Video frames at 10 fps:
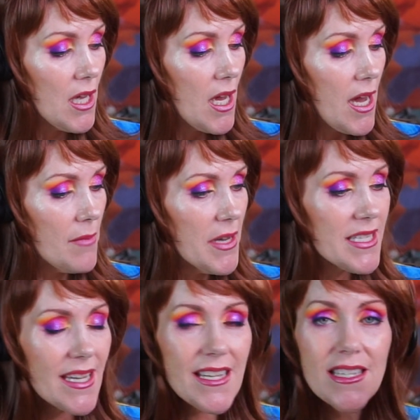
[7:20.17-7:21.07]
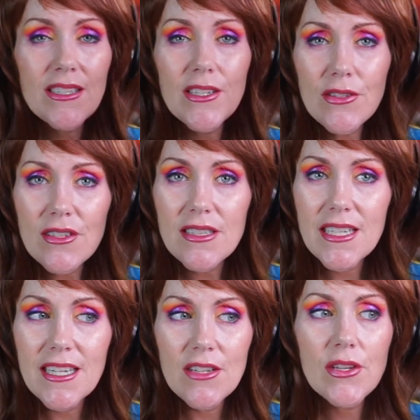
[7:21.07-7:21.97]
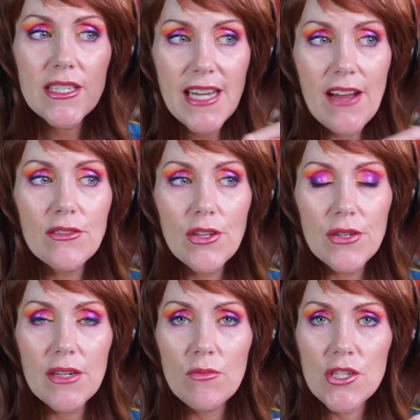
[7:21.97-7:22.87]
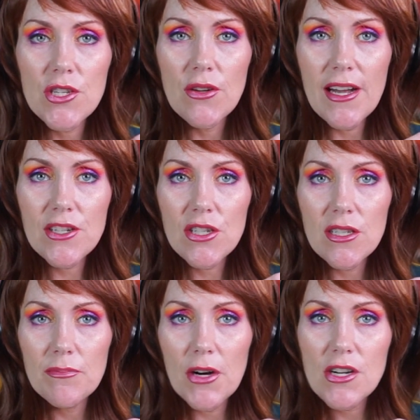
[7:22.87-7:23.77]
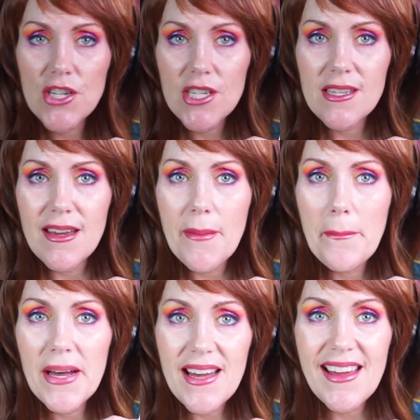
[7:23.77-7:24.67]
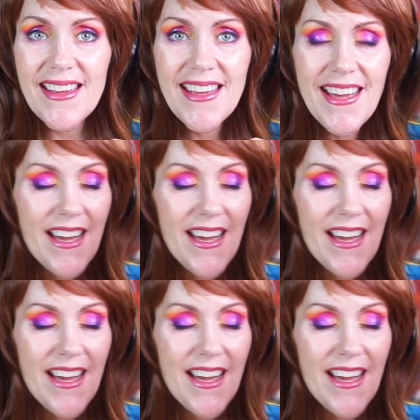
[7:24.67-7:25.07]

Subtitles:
It's literally, you can download it once you actually purchase it, but I